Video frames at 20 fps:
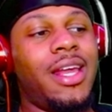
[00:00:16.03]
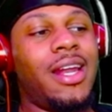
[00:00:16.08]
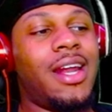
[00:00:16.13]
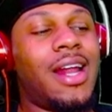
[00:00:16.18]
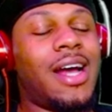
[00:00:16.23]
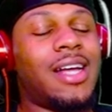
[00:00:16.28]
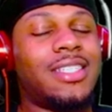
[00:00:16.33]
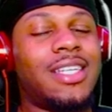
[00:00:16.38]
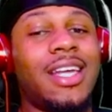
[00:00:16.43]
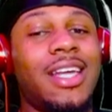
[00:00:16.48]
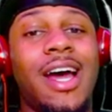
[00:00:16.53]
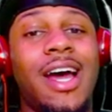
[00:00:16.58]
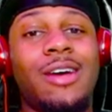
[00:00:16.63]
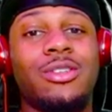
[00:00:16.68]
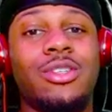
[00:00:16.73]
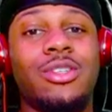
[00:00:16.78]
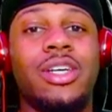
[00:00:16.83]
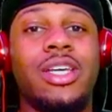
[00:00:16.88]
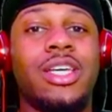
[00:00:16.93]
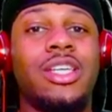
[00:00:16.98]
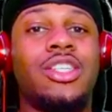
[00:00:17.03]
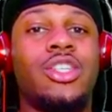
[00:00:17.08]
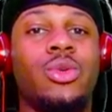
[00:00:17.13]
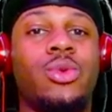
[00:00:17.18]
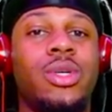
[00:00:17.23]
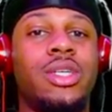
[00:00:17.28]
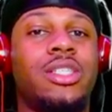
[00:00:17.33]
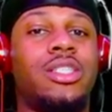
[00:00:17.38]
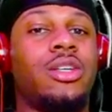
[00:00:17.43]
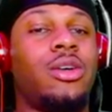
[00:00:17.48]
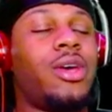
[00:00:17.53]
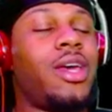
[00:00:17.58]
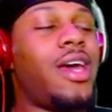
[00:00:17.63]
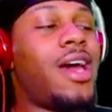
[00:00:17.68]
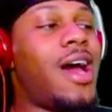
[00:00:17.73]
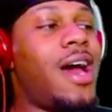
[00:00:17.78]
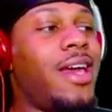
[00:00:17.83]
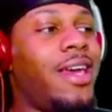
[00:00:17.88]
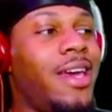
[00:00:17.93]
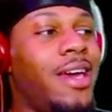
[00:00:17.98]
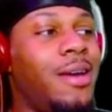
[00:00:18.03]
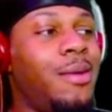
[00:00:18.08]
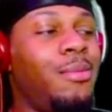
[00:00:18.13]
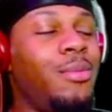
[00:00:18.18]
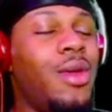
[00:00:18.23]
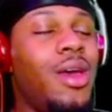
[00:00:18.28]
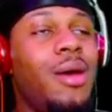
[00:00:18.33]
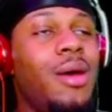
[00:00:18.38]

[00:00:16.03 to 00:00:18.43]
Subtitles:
And I said I was gonna get to it, so here I am.